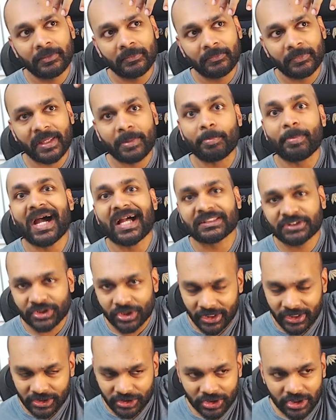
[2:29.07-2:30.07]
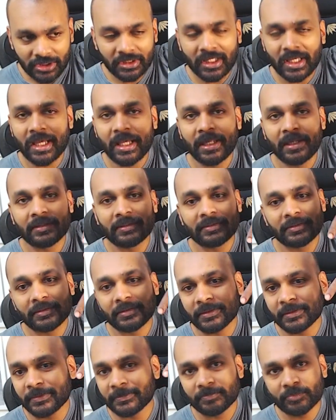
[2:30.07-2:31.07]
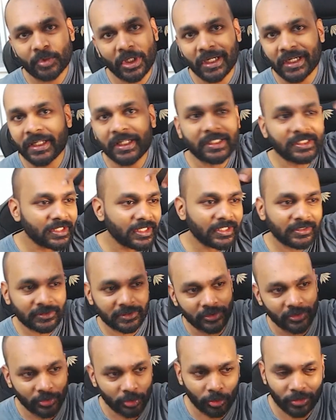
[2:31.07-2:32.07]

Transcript: imagination and um, connecting the two.